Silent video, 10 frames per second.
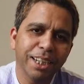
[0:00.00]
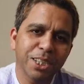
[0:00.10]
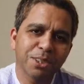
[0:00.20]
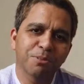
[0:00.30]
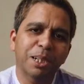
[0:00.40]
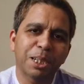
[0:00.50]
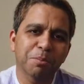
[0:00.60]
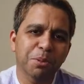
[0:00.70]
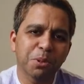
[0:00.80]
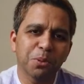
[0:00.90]
Guys,
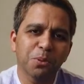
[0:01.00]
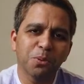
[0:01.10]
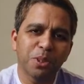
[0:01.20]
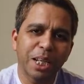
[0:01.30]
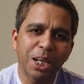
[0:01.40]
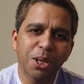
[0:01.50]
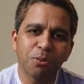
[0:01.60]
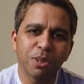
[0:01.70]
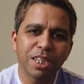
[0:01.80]
welcome to day